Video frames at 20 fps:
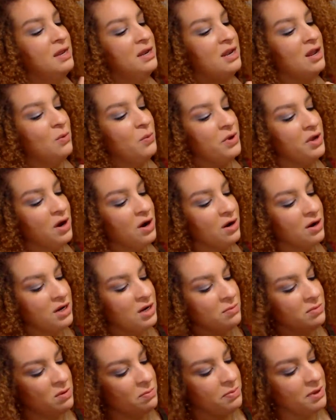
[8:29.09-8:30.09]
Now we are going
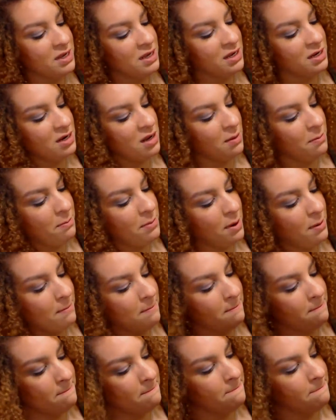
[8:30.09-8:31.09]
to be picking up
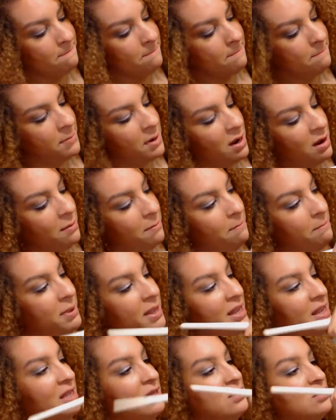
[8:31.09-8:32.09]

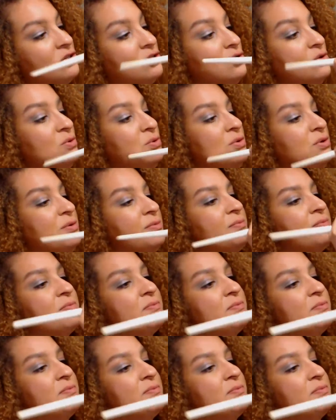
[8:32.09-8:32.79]
pink soon.